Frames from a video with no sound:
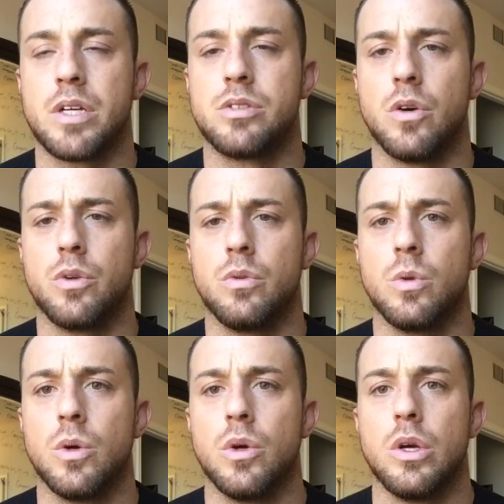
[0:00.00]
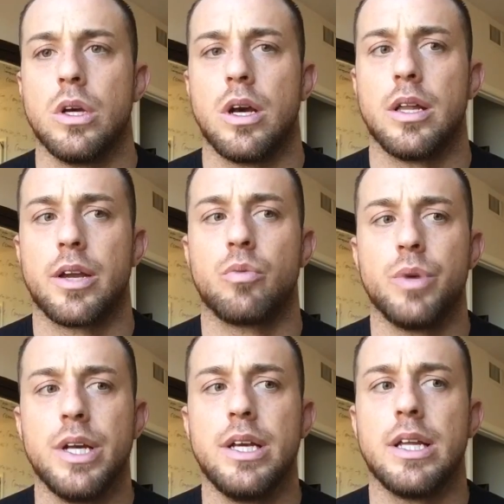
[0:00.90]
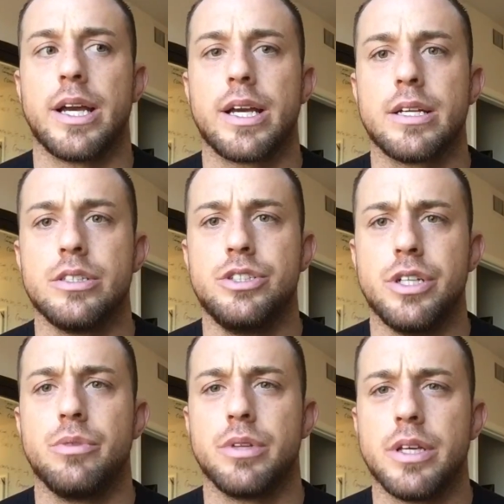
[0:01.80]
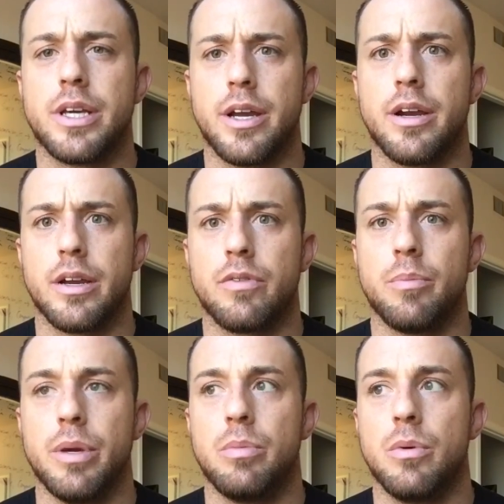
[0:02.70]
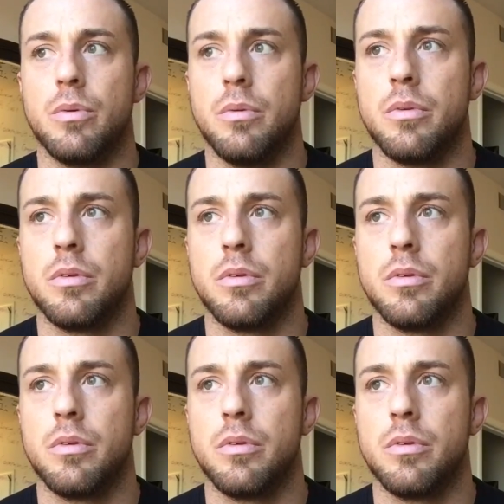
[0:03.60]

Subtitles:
So like really like genuinely caring for people.